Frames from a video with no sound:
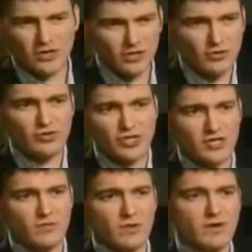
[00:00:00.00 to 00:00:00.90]
don't want to
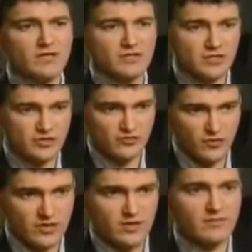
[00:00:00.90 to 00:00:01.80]
negotiate yeah. them. We must
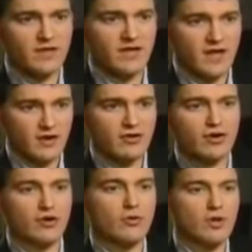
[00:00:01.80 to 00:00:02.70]
destroy them.
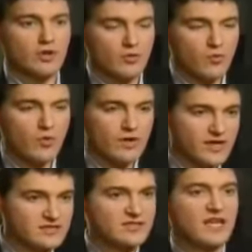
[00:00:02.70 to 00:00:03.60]
Ergo, the war
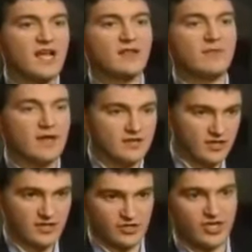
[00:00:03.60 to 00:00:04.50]
against the
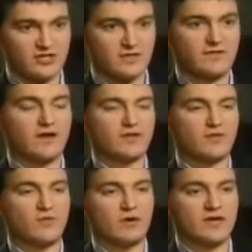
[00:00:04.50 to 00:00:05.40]
Taliban
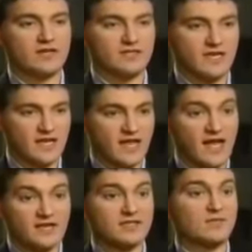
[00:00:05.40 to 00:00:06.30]
justified. The war against the
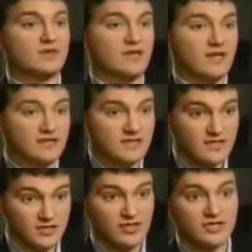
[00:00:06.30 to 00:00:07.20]
Al-Aqsa brigades
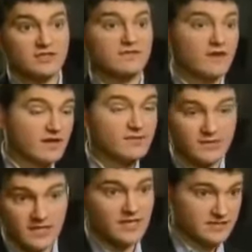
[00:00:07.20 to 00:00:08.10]
justified. I
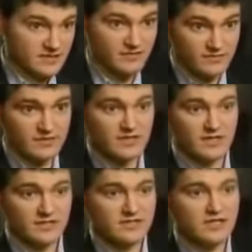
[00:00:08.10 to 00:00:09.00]
mean, he has a different
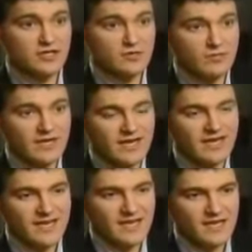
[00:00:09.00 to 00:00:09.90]
distinction, but
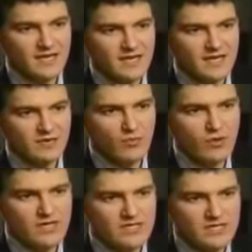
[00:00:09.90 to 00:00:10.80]

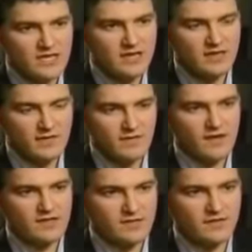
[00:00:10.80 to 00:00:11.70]
we see the
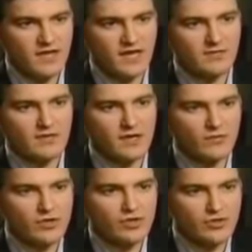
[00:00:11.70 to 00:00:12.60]
face of the enemy
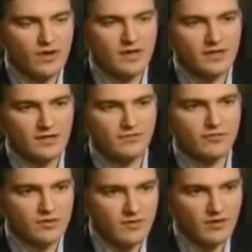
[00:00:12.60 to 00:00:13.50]
and we should do anything to
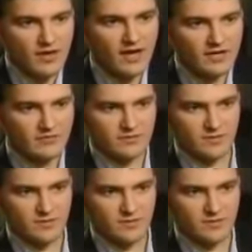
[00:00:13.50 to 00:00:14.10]
root them out. How do